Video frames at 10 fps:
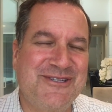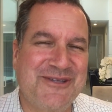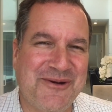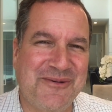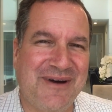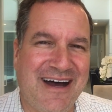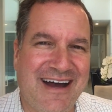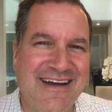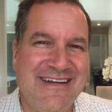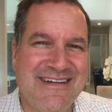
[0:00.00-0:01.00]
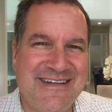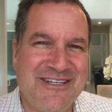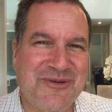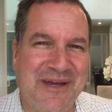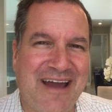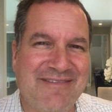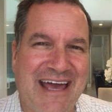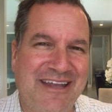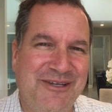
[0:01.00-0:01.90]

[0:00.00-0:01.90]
So. Uh, so we have that.